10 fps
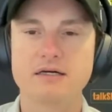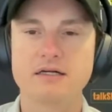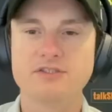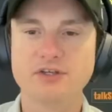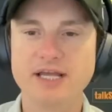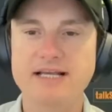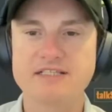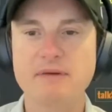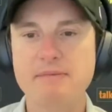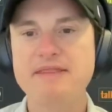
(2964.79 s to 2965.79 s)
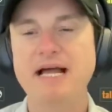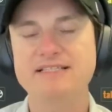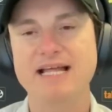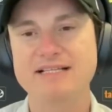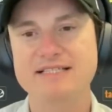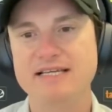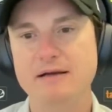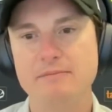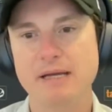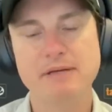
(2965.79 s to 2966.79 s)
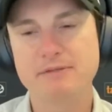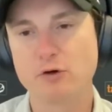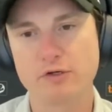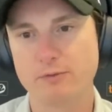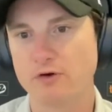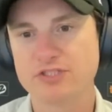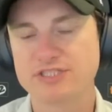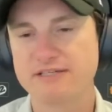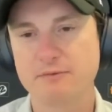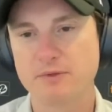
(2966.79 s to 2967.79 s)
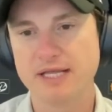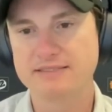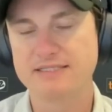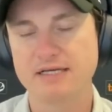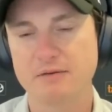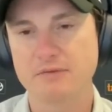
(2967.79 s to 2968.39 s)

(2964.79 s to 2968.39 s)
So maybe that's that tier, and maybe Courtney Walsh is even with that tier.